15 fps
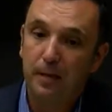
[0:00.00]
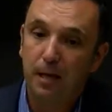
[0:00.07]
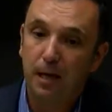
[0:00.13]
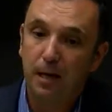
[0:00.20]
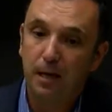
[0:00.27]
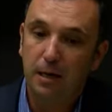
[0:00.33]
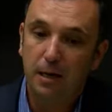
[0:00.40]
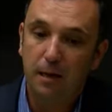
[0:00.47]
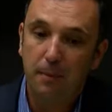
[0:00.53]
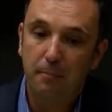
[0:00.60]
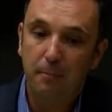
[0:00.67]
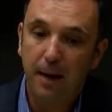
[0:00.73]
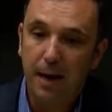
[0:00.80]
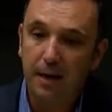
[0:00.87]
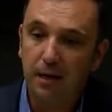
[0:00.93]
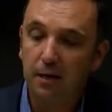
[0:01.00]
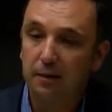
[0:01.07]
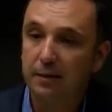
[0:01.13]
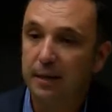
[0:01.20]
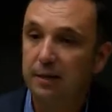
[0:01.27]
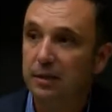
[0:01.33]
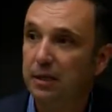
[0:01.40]
a, uh, a, panel
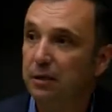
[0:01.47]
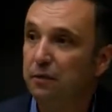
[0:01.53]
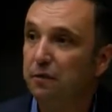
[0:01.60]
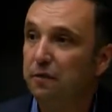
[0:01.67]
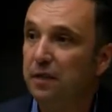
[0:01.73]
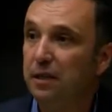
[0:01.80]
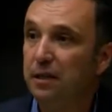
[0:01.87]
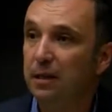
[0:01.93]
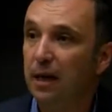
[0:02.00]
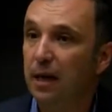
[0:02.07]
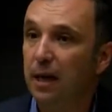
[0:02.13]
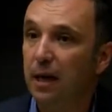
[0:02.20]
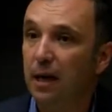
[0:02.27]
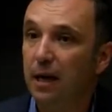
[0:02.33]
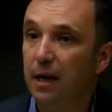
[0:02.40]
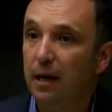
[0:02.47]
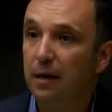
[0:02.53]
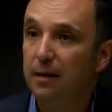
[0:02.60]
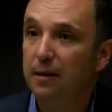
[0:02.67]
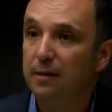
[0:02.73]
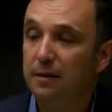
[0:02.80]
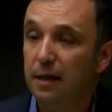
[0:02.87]
that convened uh,
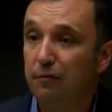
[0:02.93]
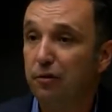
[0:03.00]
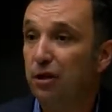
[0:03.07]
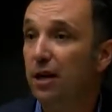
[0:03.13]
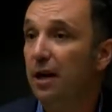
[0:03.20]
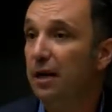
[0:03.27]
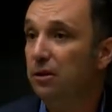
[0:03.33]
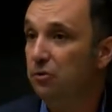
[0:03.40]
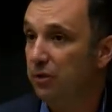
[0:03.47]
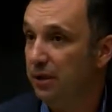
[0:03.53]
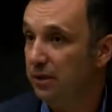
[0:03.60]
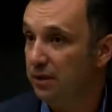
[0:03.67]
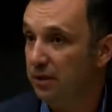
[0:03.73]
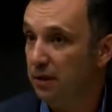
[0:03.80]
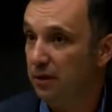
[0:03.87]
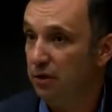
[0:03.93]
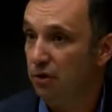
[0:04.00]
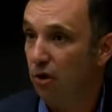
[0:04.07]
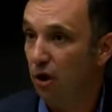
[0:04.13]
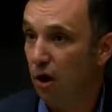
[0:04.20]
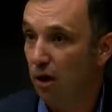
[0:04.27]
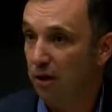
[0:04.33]
several hundred
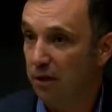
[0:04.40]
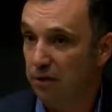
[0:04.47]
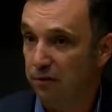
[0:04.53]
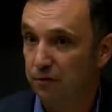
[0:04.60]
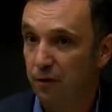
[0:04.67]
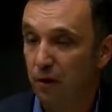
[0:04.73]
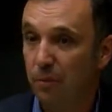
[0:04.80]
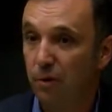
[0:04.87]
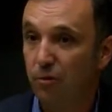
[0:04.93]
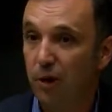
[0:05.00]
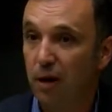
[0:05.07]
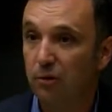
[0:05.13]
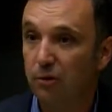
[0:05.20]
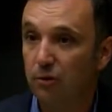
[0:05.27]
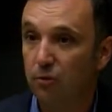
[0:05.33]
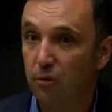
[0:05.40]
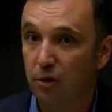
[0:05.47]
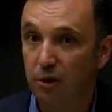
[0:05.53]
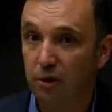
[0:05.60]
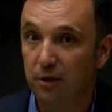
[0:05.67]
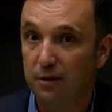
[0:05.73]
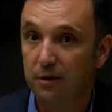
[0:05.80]
scholars from around the
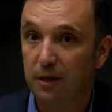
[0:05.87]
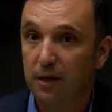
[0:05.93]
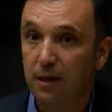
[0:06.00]
world